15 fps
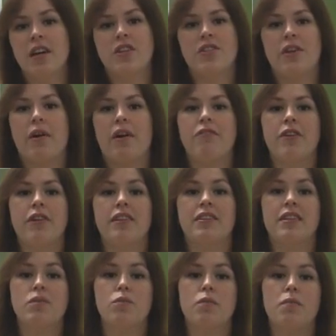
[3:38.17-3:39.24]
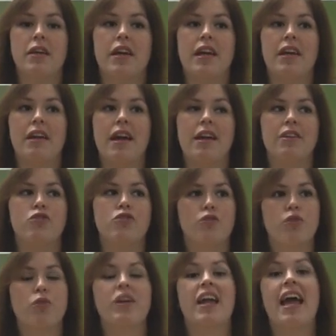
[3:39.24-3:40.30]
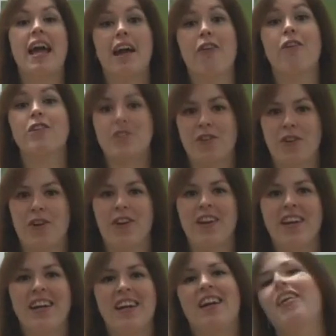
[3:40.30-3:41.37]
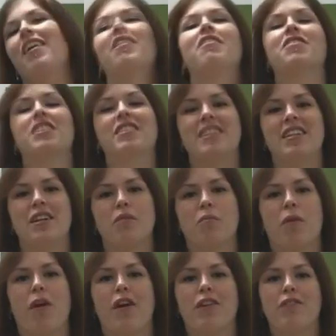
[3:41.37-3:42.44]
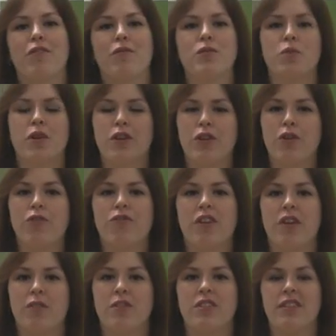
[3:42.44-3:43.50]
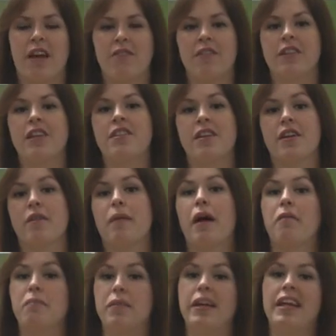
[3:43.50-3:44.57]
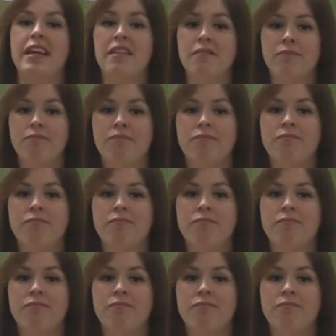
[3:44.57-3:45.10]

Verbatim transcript: So I feel like this would be a, a true inheritor of the Zia bra, and if it was one of your favorites, definitely think about Minnie.